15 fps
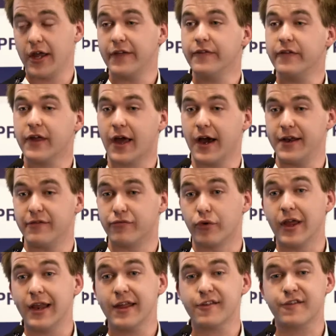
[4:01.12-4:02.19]
in the kind of
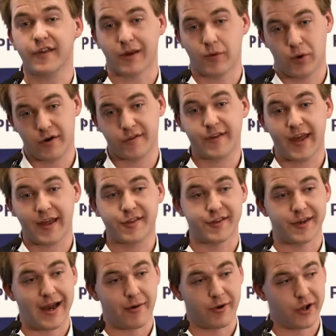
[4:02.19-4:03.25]
realistic worst case
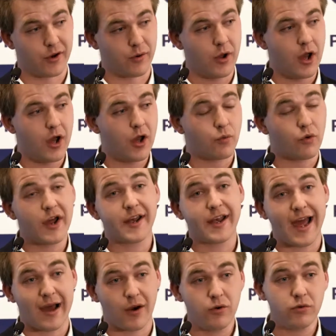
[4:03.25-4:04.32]
scenario. Right
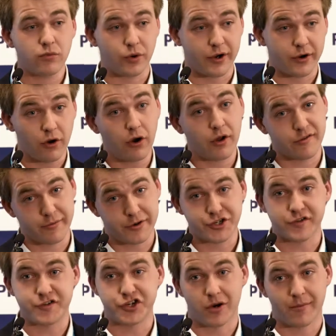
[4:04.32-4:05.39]
now, we're not as rich
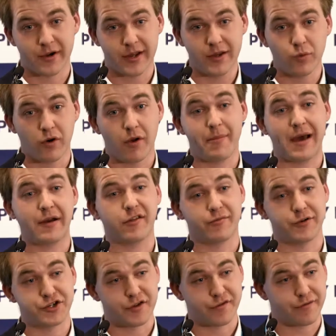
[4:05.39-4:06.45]
as Germany, we're about as
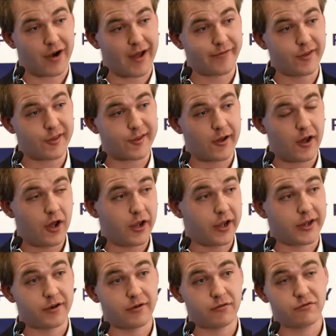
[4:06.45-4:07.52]
rich as France.
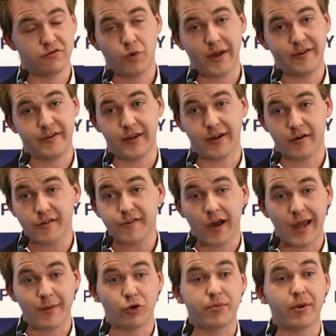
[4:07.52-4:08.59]
In 20 years'
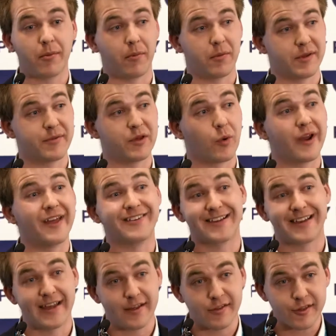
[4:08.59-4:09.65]
time, we'll probably be where
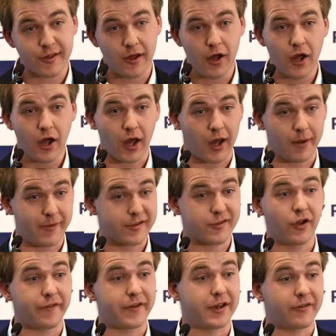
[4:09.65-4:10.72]
Italy is. Um, that's
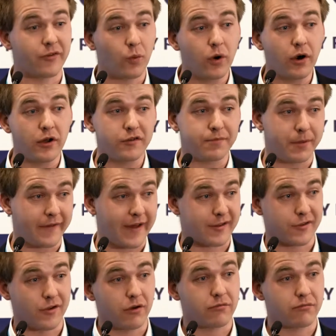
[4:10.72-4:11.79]
not the end of the world, but
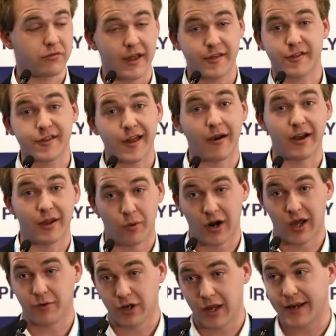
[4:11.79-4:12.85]
that's not necessarily where
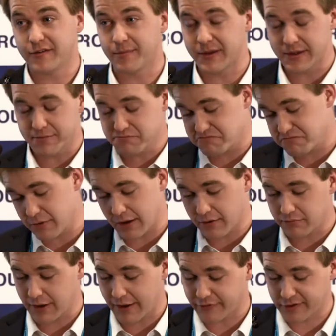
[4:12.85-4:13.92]
I would like to be.
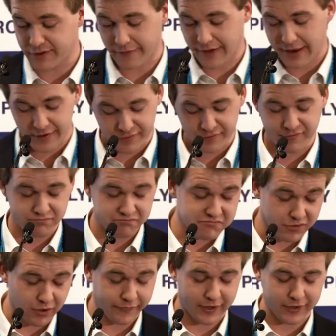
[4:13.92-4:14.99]
Having said that, it's
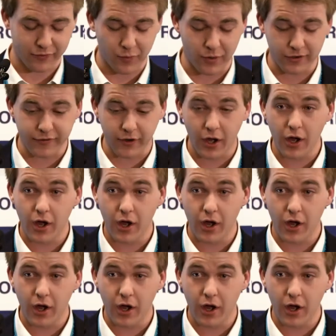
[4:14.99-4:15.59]
not the end of the world.